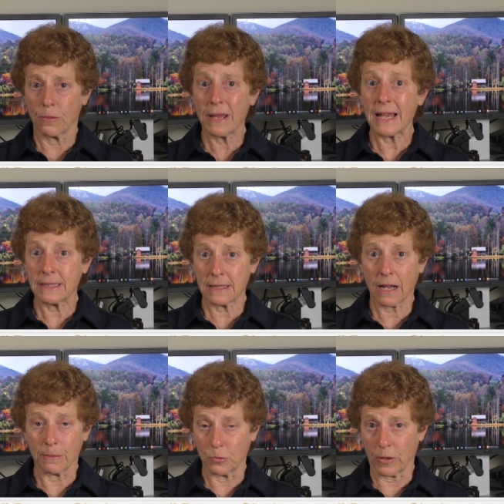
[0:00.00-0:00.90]
pay
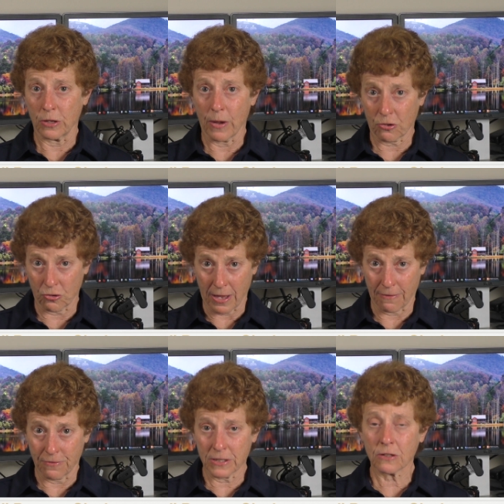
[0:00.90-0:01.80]
stubs, whether you actually get a
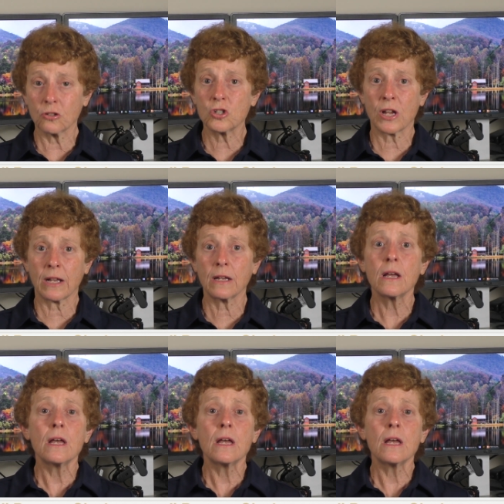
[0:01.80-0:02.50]
physical check